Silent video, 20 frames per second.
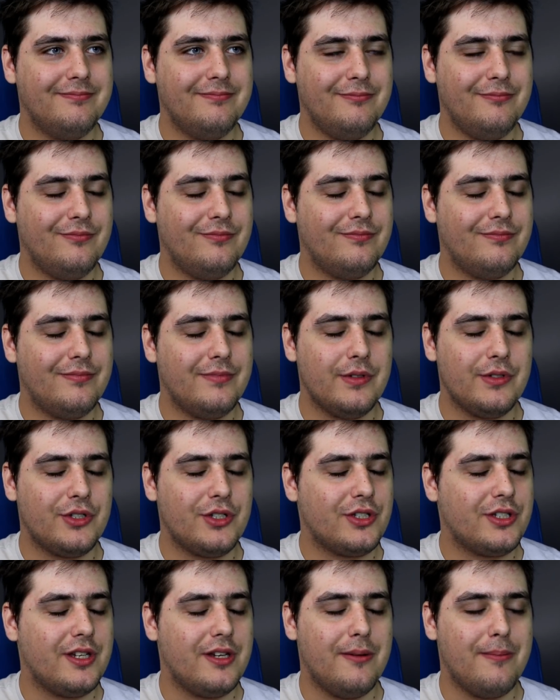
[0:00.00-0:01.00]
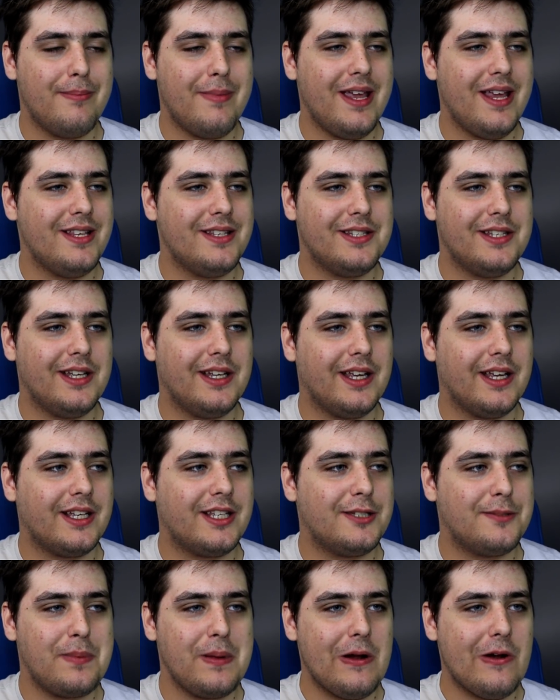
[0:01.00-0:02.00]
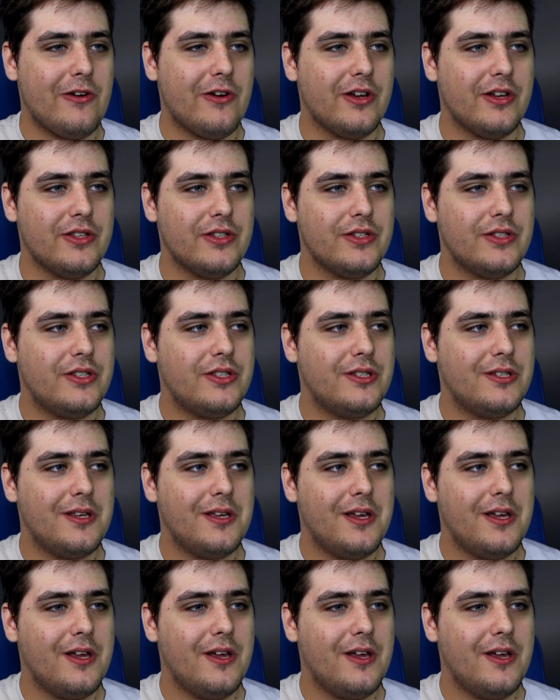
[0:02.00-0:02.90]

It was just an amazing experience